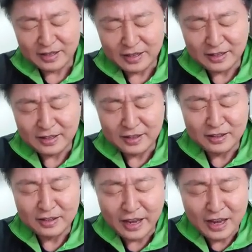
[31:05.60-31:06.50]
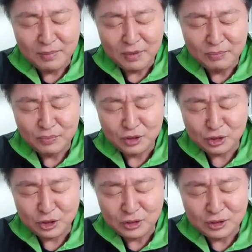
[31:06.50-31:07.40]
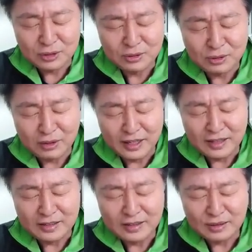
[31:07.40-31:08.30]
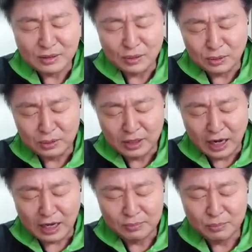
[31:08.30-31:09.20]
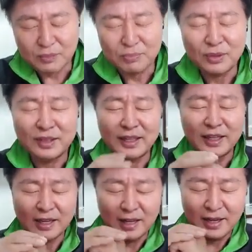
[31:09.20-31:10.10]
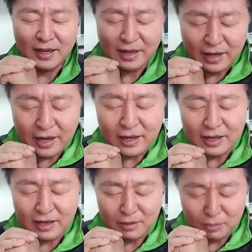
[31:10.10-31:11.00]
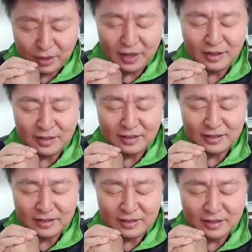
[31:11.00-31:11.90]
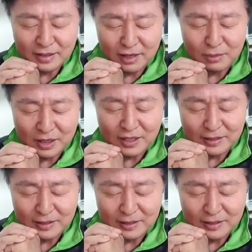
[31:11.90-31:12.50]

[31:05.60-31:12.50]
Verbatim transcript: in the name of Jesus Christ. All God people said, Amen. Amen.